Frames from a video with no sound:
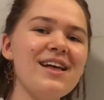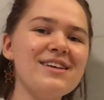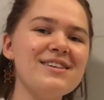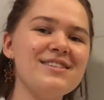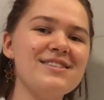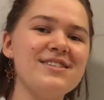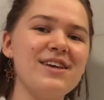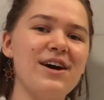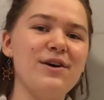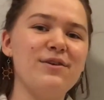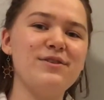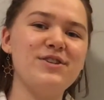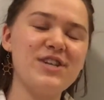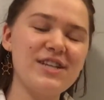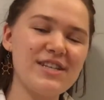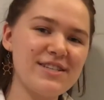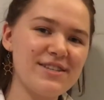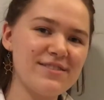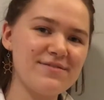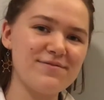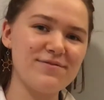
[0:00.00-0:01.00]
So
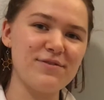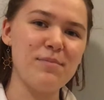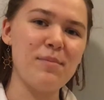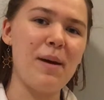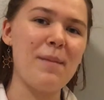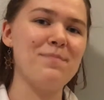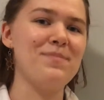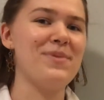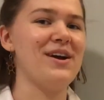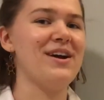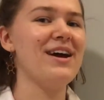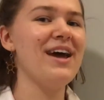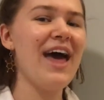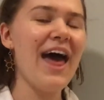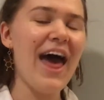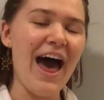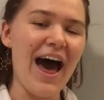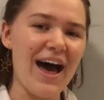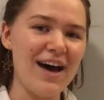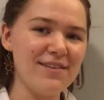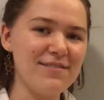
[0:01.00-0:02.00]
just remember,
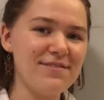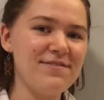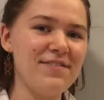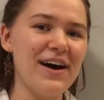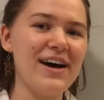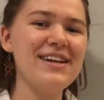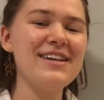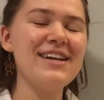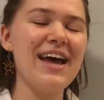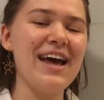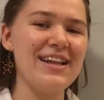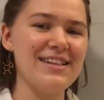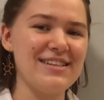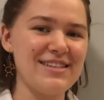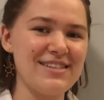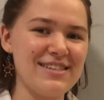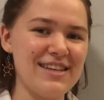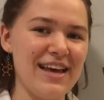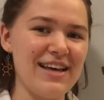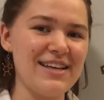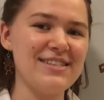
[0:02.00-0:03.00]
have fun and
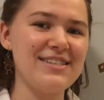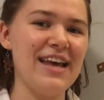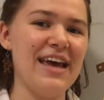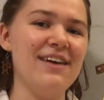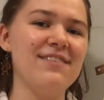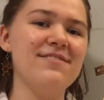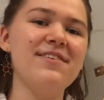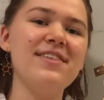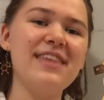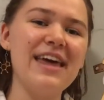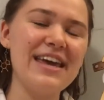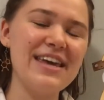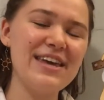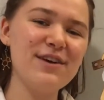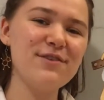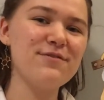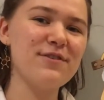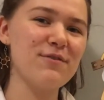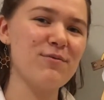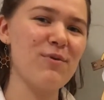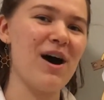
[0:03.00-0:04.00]
stay safe. Thank
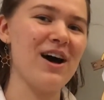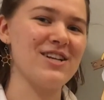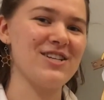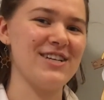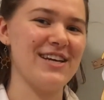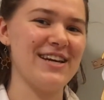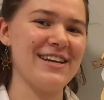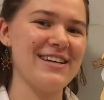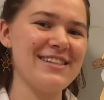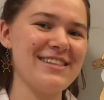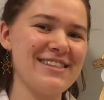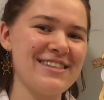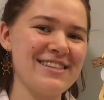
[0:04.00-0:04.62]
you for watching.